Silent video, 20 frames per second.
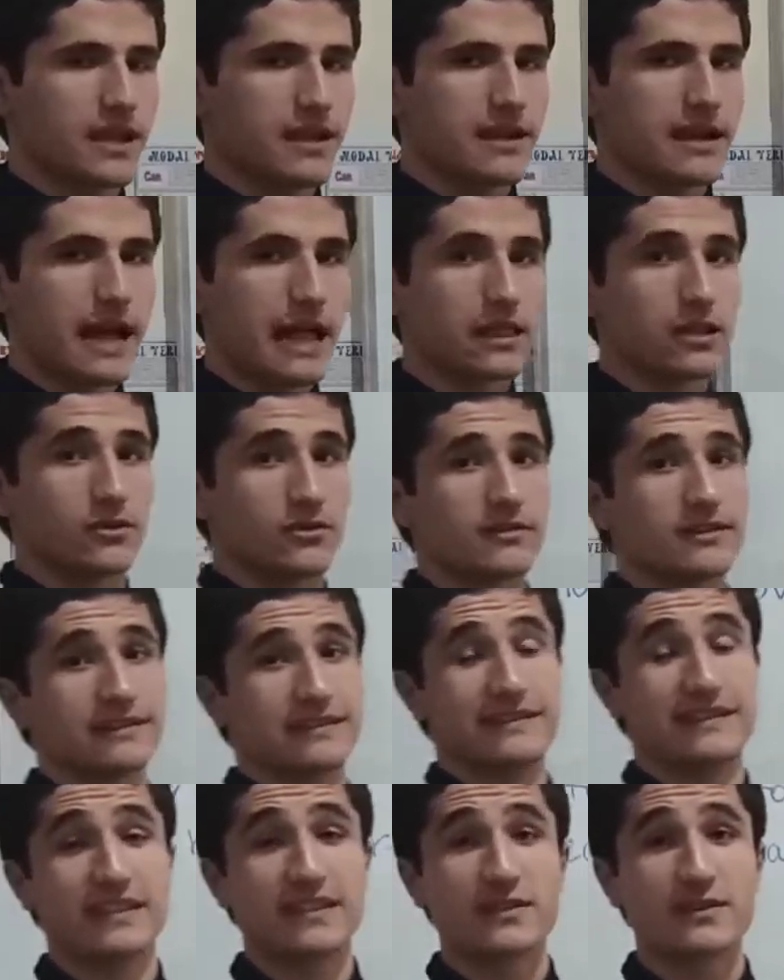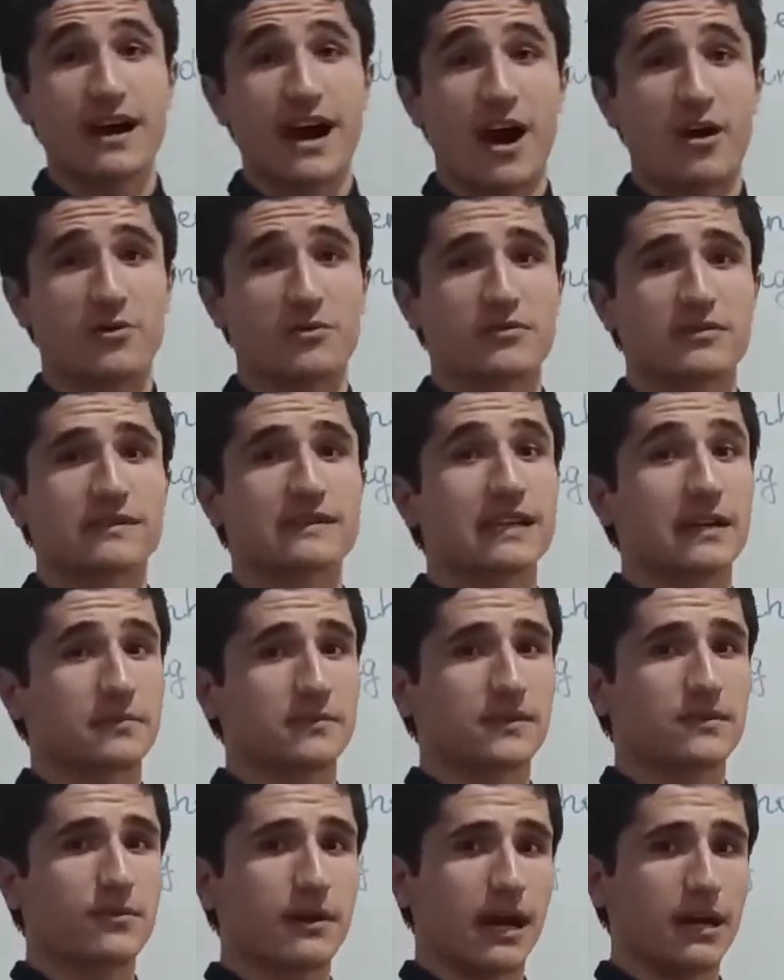Hello, dear our
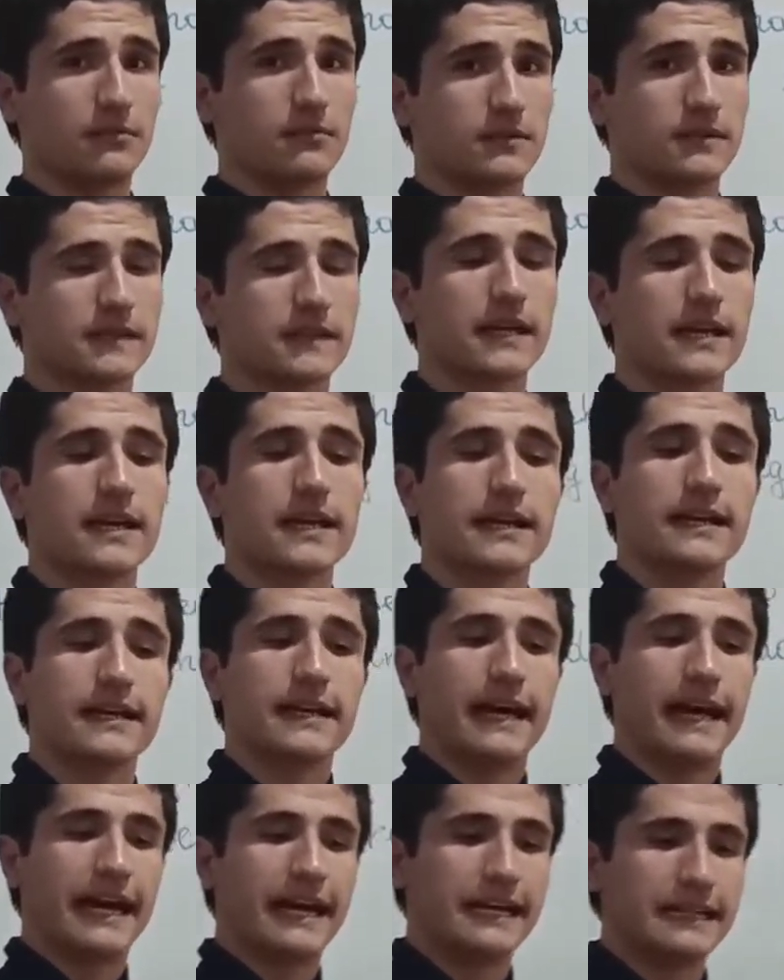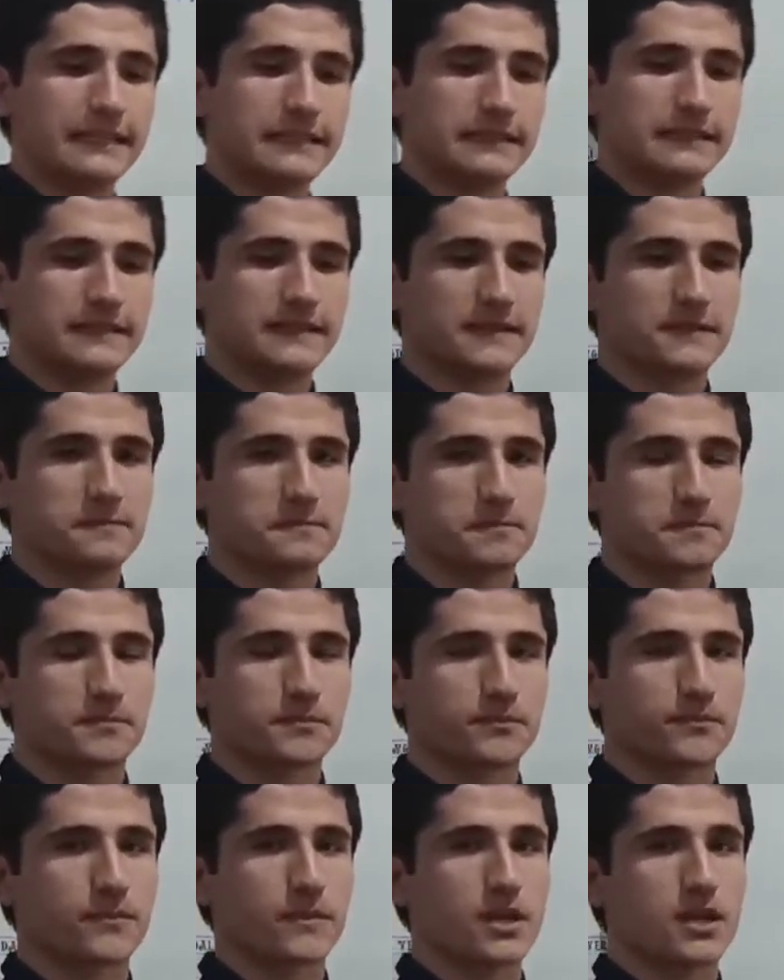subscribers, and
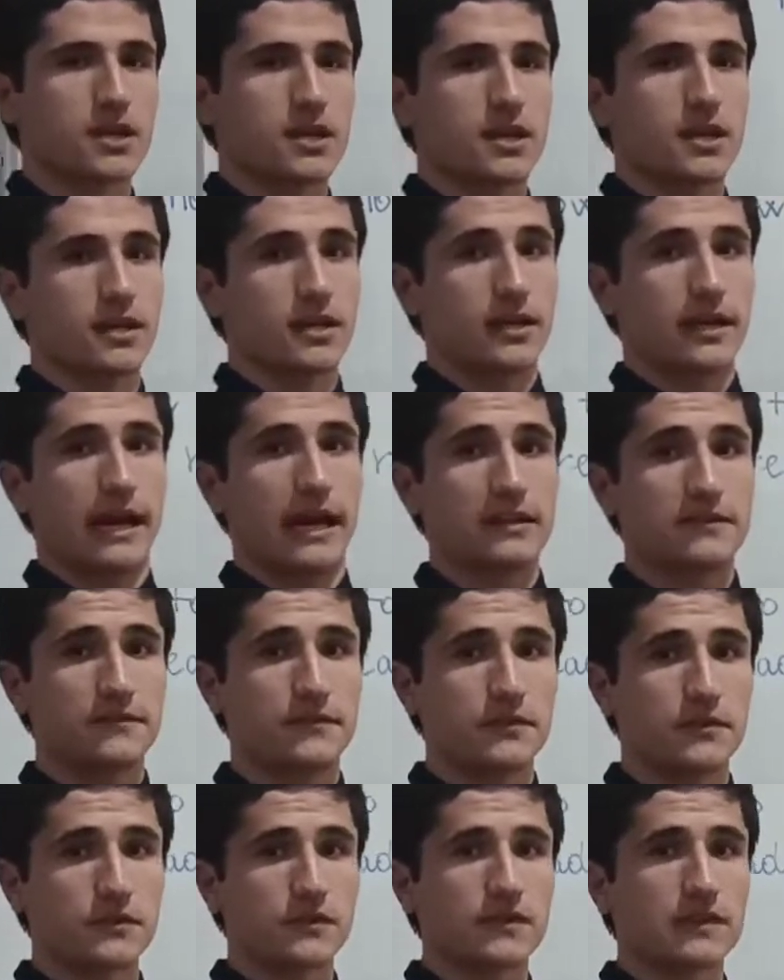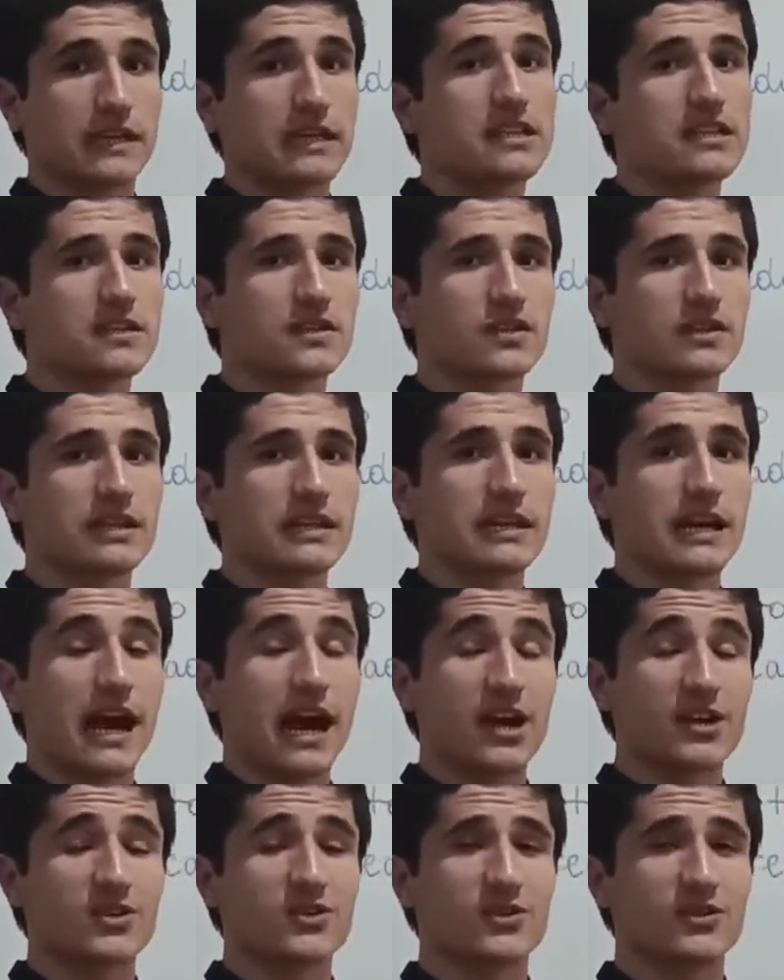at first, initially,
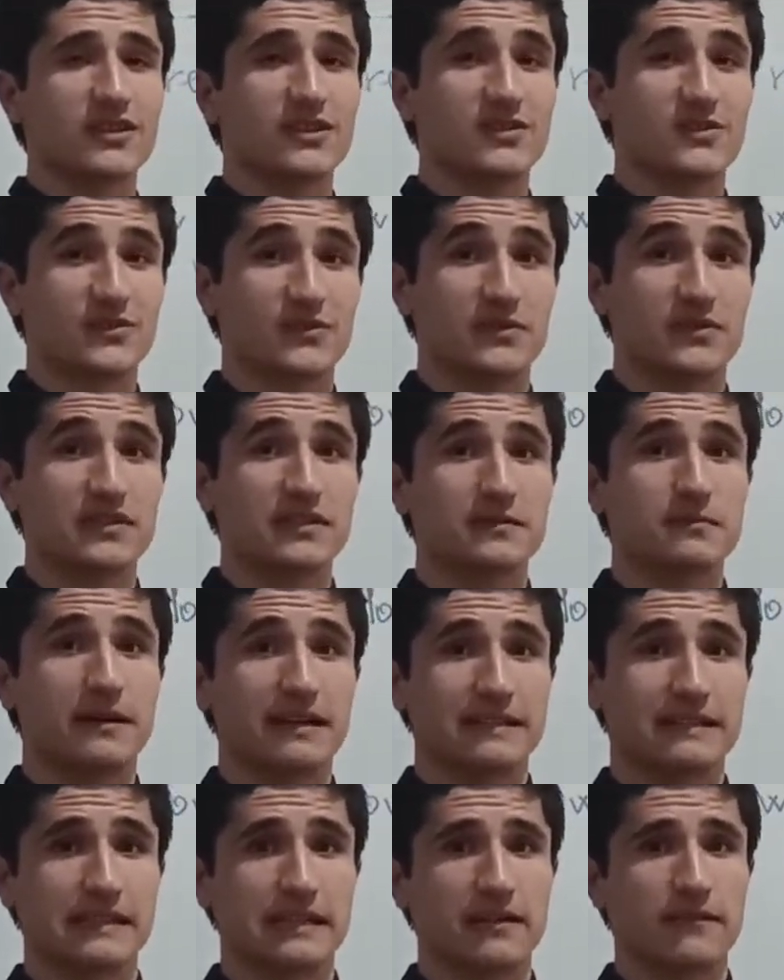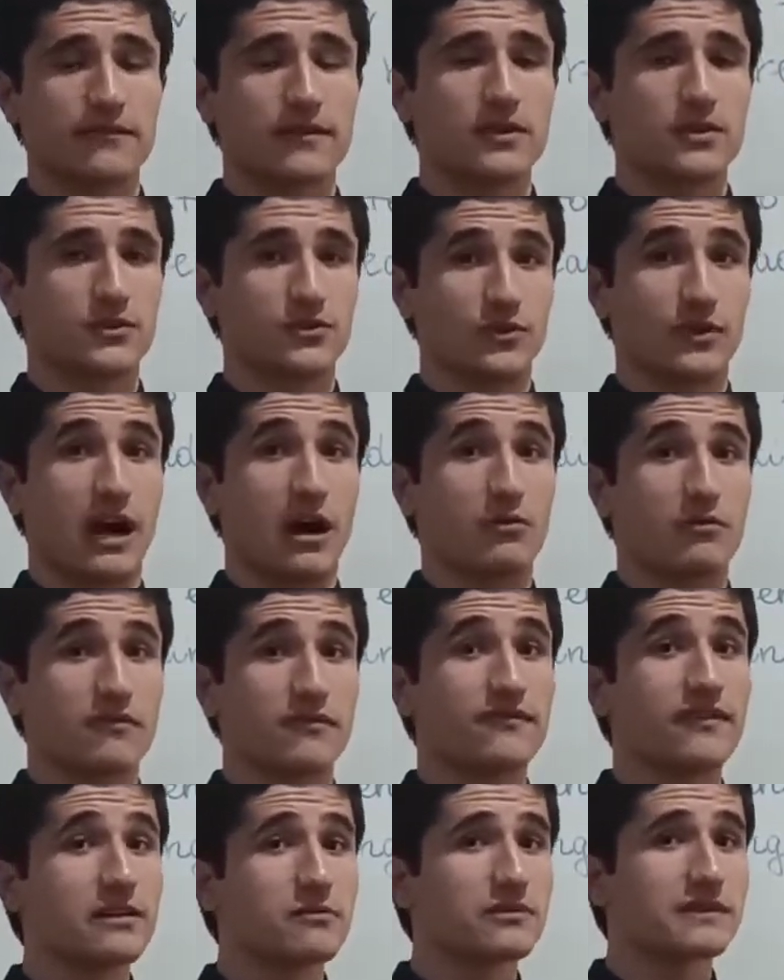I should introduce myself to our
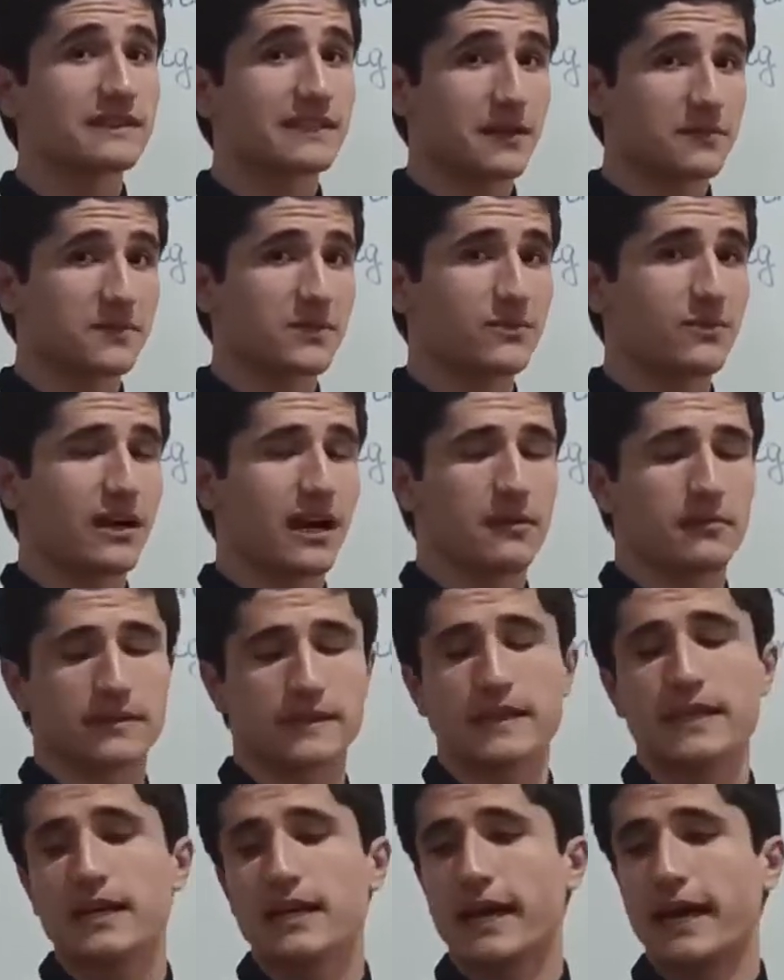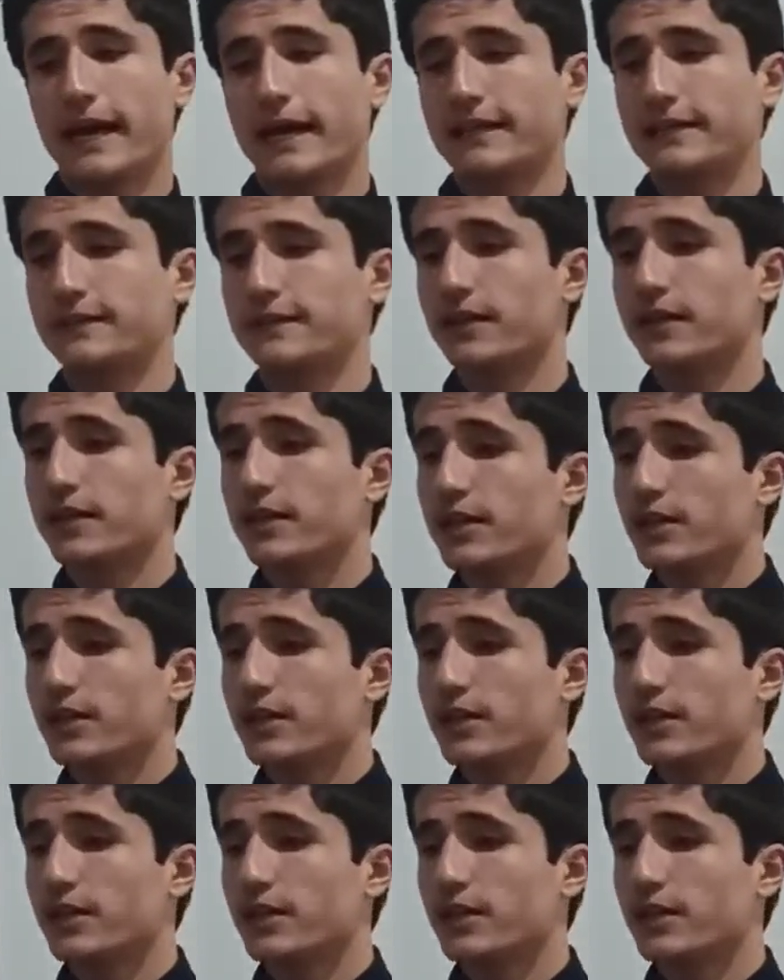favorite subscribers. And